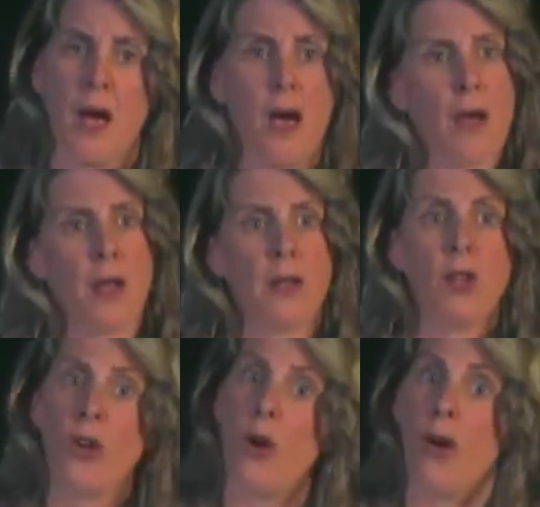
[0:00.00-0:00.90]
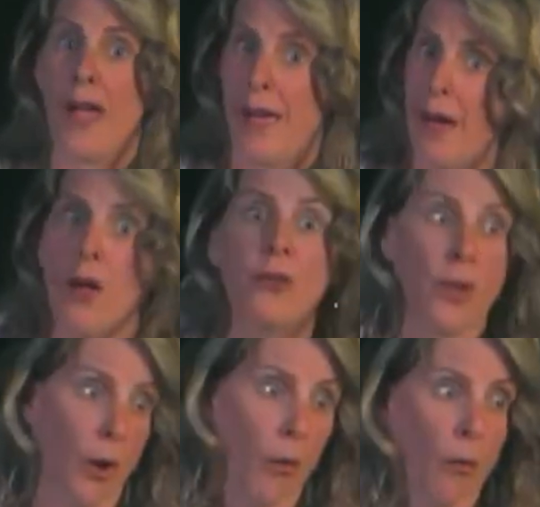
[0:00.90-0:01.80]
no, hell
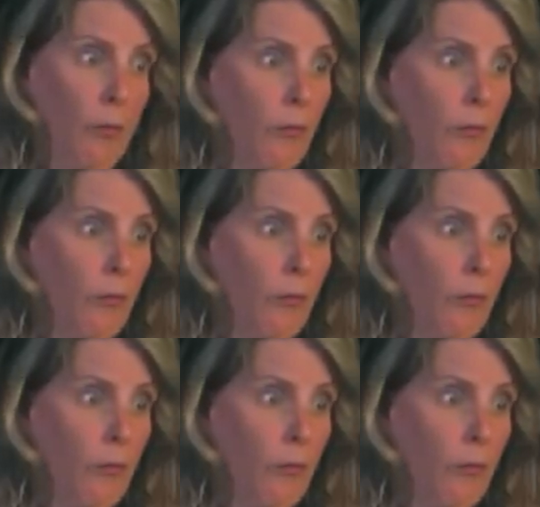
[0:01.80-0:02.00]
no.